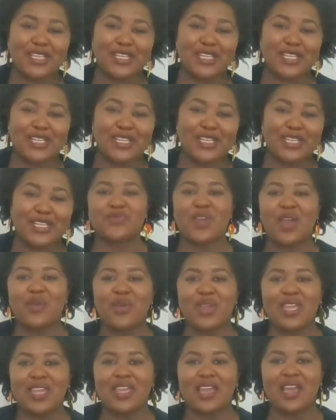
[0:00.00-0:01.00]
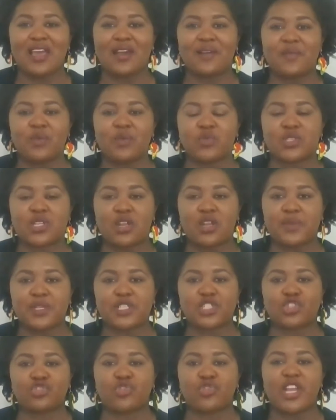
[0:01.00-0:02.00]
So it was it was a little
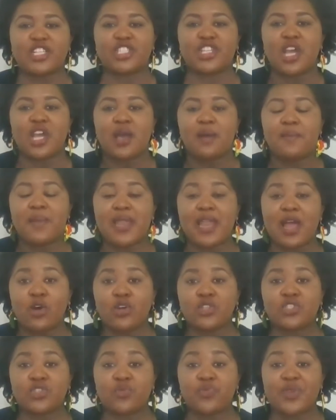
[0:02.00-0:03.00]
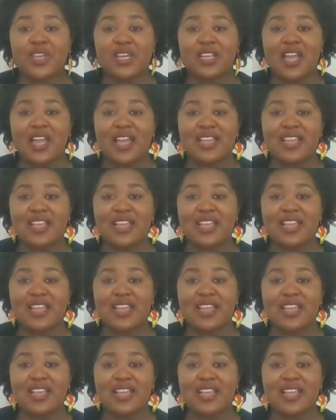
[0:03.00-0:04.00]
bit strange. But I also realized
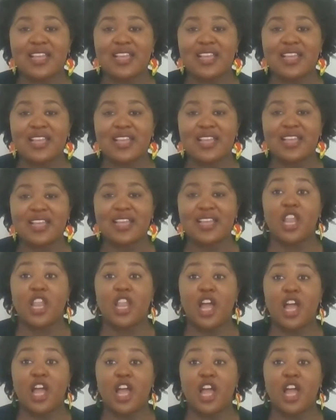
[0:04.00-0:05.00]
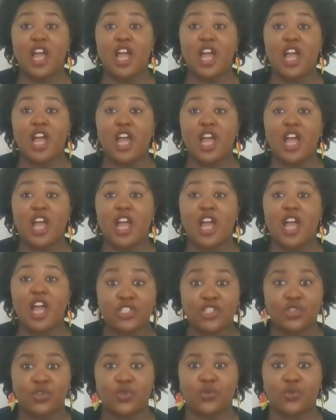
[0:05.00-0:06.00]
that a lot of the people who
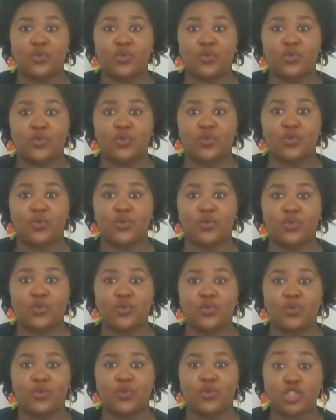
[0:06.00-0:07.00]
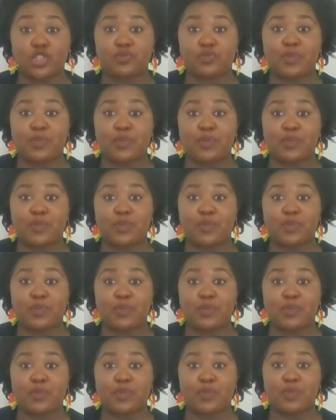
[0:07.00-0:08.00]
did do give me pushback were
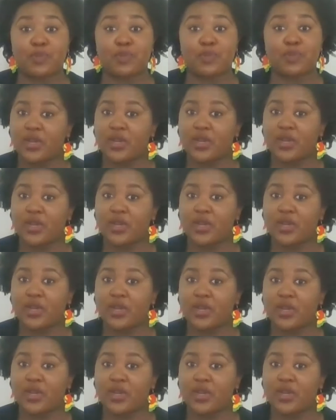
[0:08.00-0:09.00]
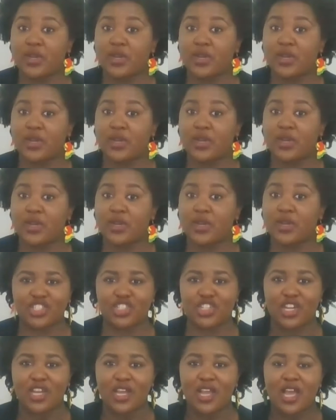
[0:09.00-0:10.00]
older people. They were not young people
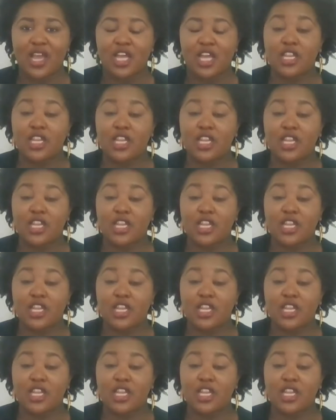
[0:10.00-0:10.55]
my age.